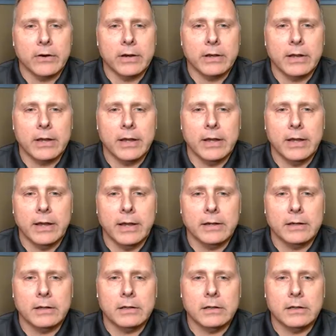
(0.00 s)

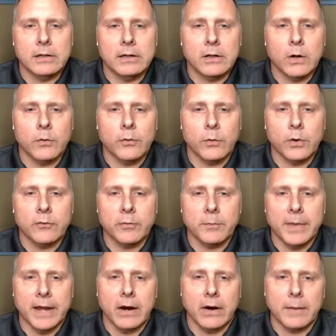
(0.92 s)
and go forward
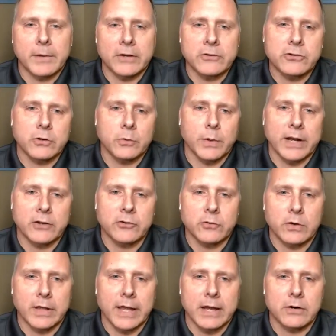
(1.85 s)
from there. I'm not sure what
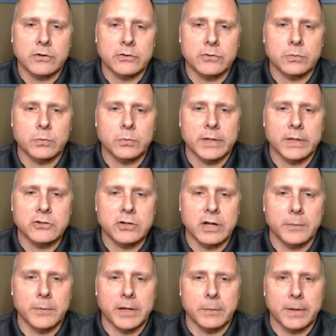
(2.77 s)
extra layers really should
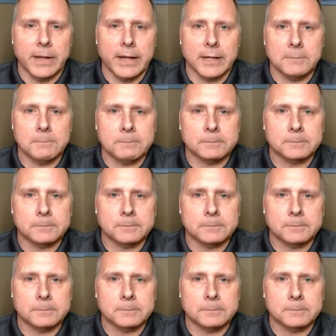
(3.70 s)
come into play.